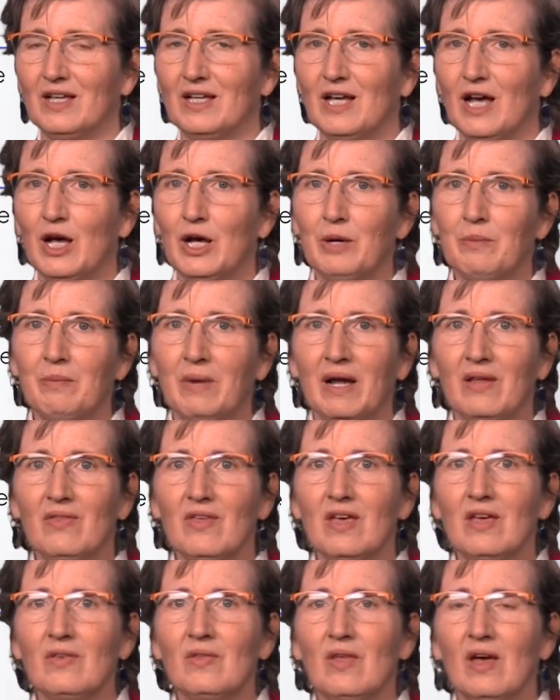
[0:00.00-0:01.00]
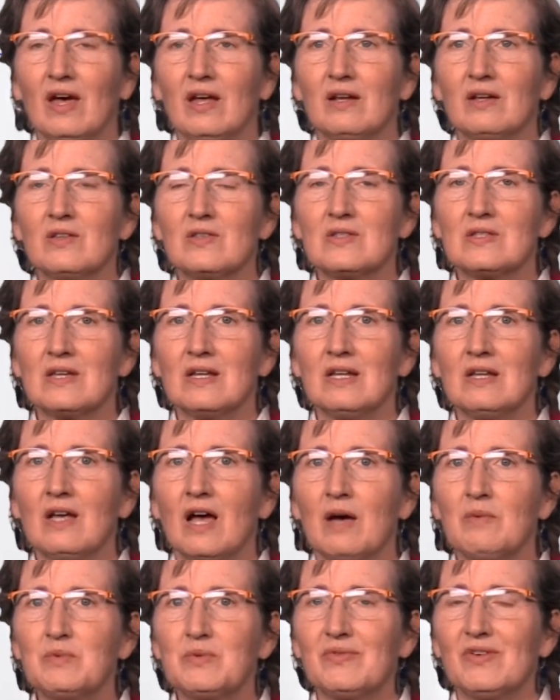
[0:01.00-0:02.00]
I think that
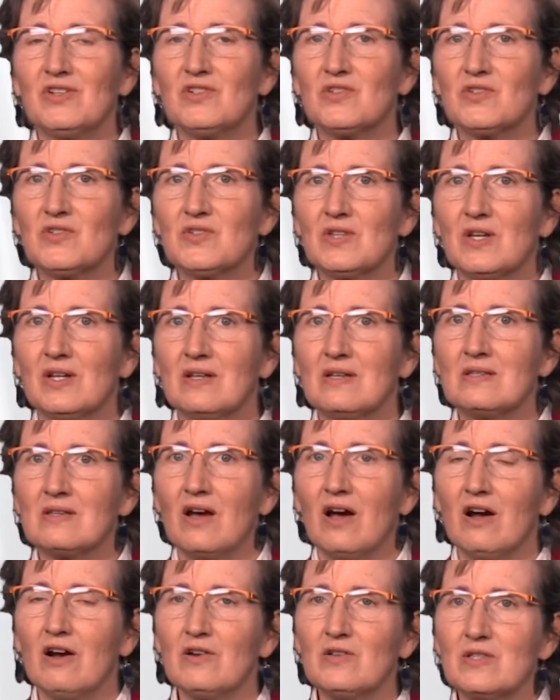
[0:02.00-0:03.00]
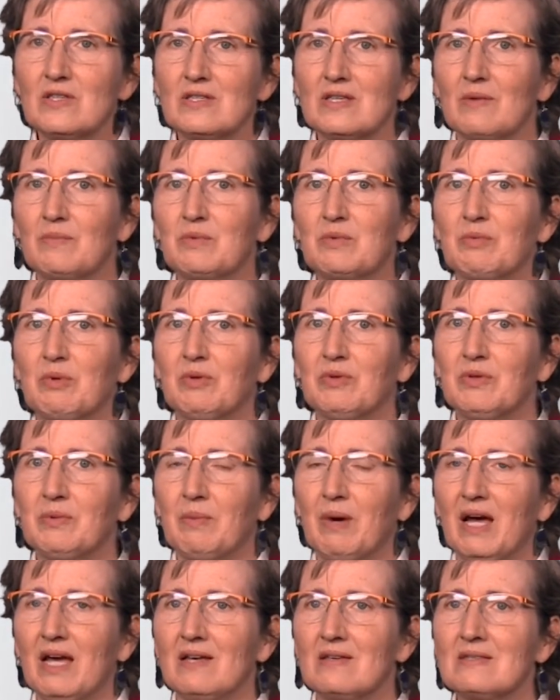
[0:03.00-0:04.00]
observational studies are susceptible to
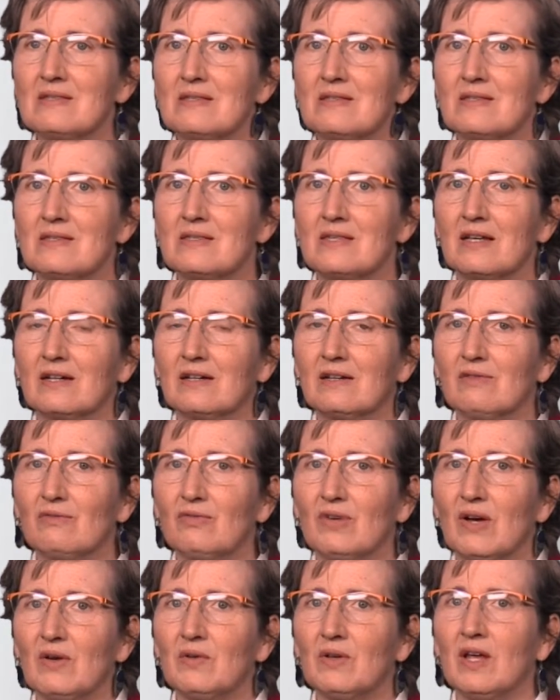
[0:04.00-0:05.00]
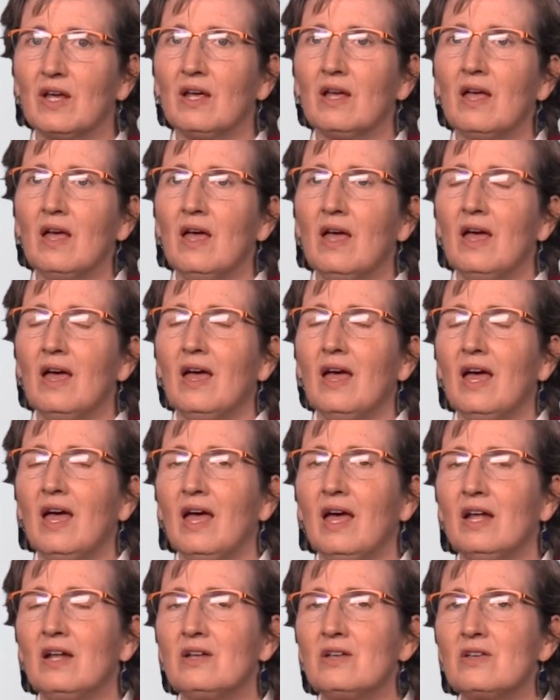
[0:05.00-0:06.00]
biases and confounding,
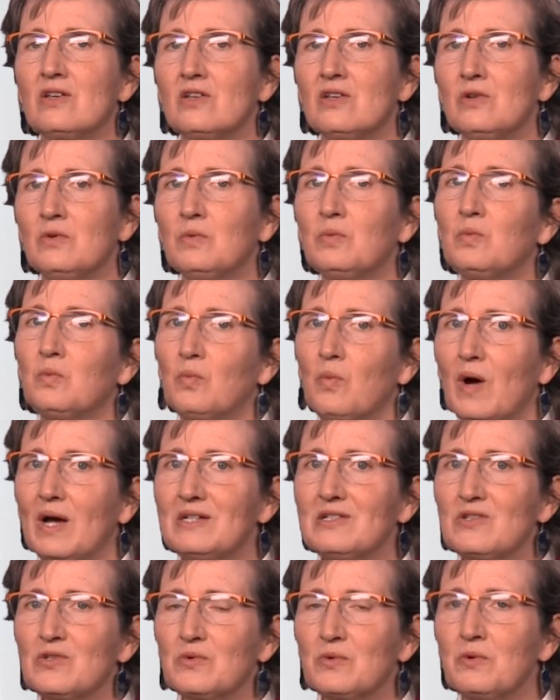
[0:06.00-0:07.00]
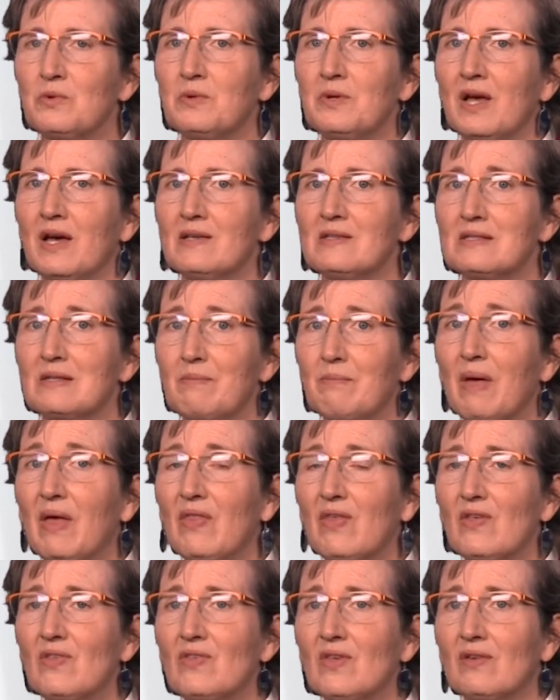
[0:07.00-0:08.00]
and you want to scrutinize the
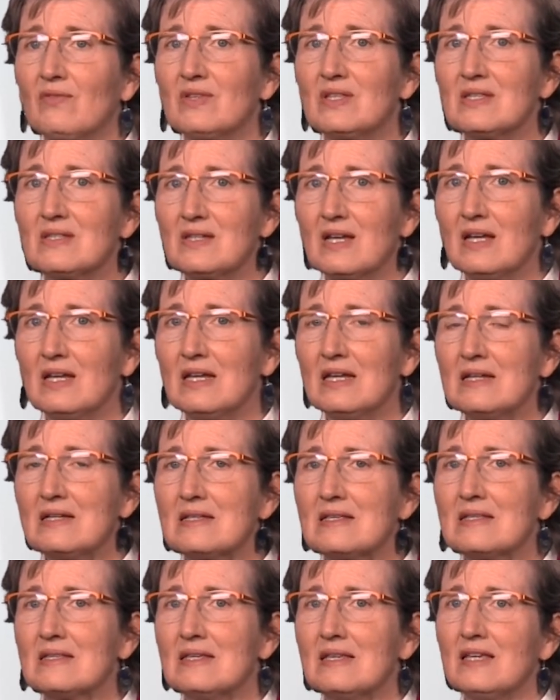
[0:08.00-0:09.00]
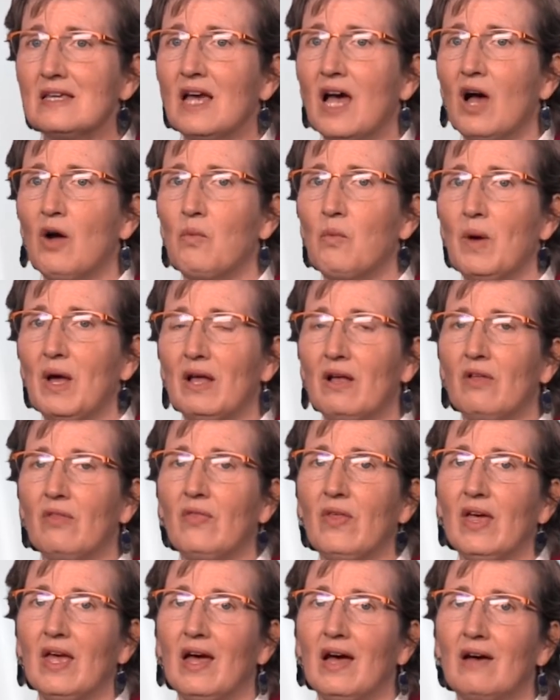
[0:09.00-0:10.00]
methods of a study to see how well
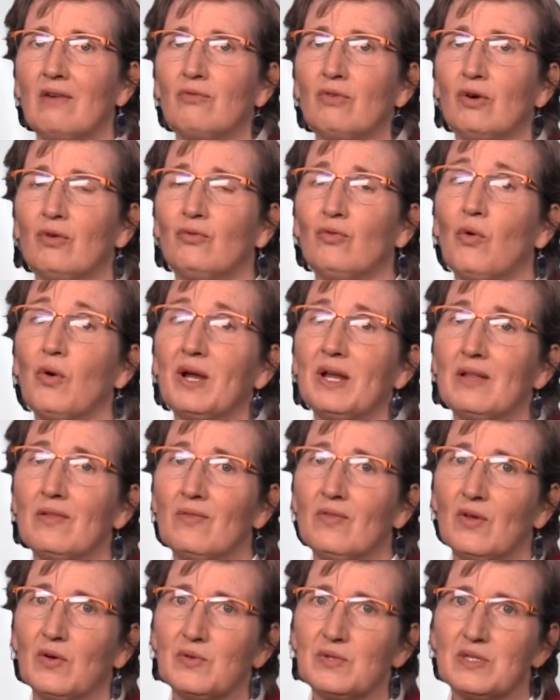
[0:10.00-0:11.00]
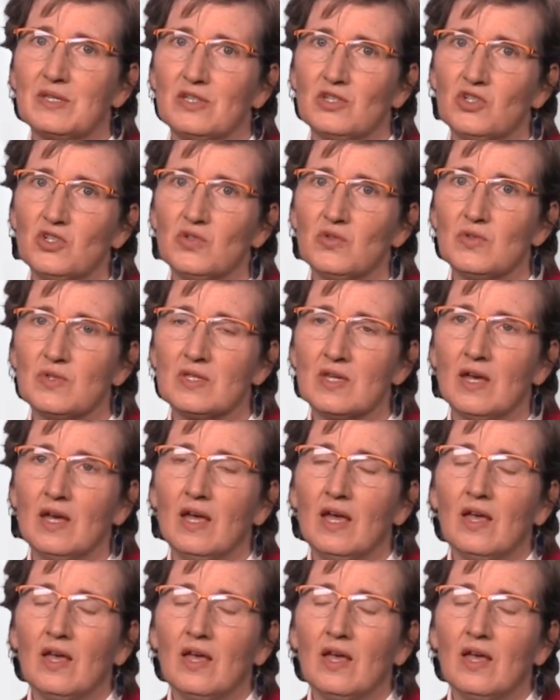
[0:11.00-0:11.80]
they have avoided those issues.